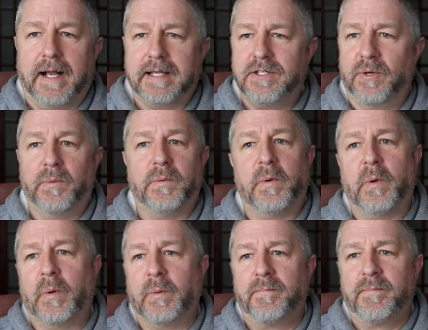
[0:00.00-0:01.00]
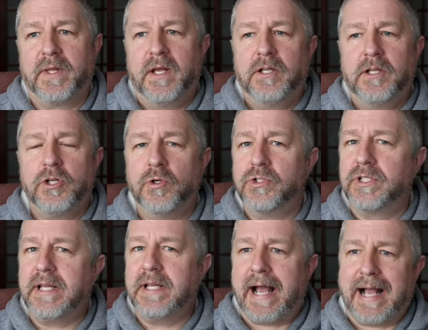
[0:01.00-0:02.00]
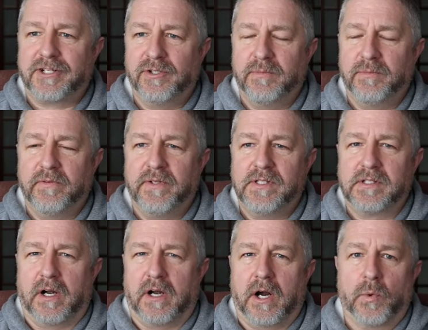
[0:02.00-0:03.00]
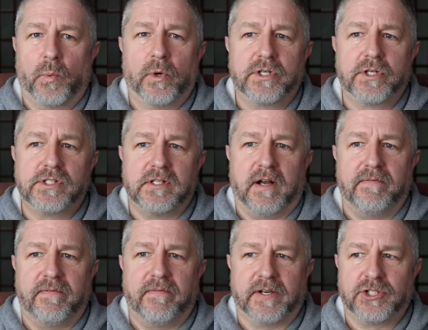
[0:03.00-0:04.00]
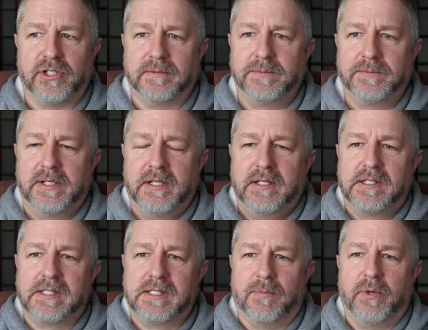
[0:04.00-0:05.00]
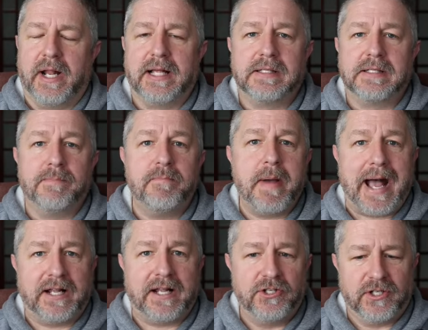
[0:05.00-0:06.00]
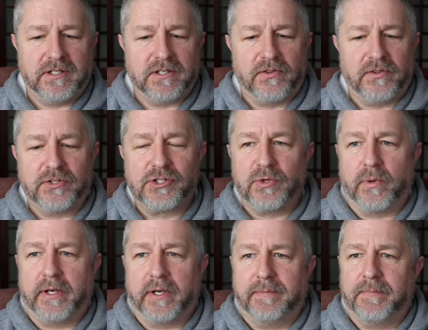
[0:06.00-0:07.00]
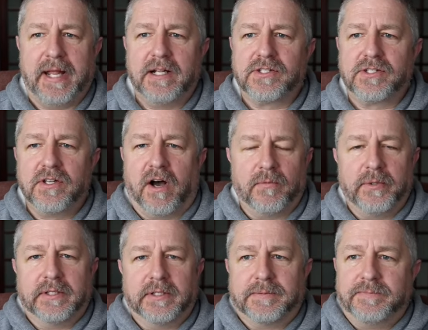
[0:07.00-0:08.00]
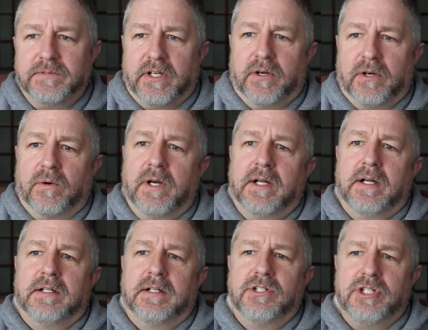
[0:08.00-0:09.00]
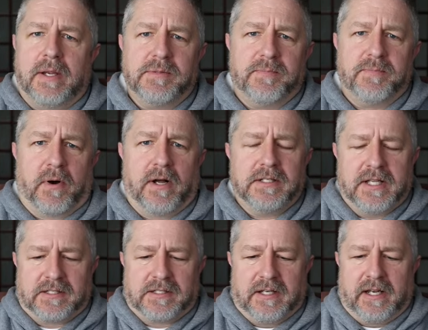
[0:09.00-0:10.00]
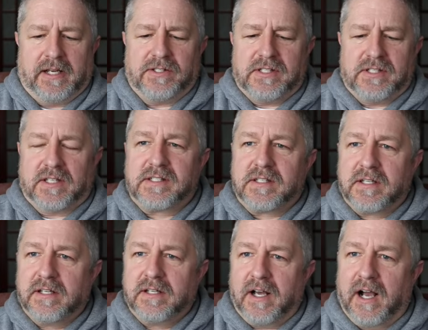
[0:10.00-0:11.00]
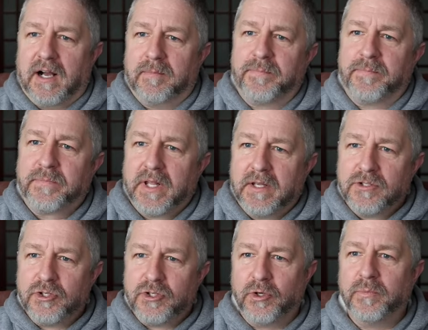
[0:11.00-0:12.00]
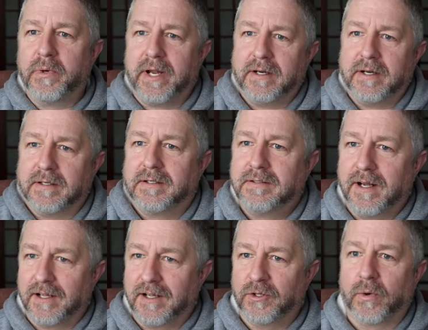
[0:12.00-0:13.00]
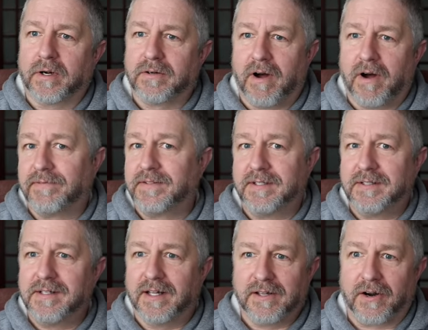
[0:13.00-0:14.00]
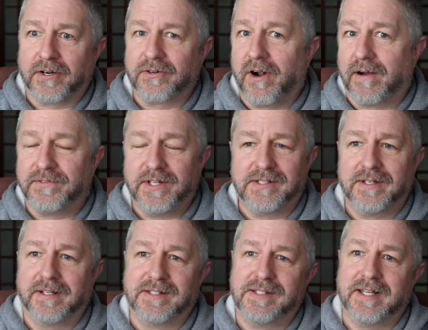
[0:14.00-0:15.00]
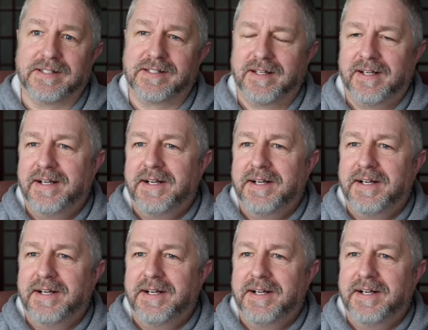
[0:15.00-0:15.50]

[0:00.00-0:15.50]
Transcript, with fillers: I don't know. Usually action movies are works of fiction. Someone has imagined the story and it's not real. You know, James Bond doesn't exist. Um, Tomb Raider, uh, Lara Croft, Lara Croft doesn't exist.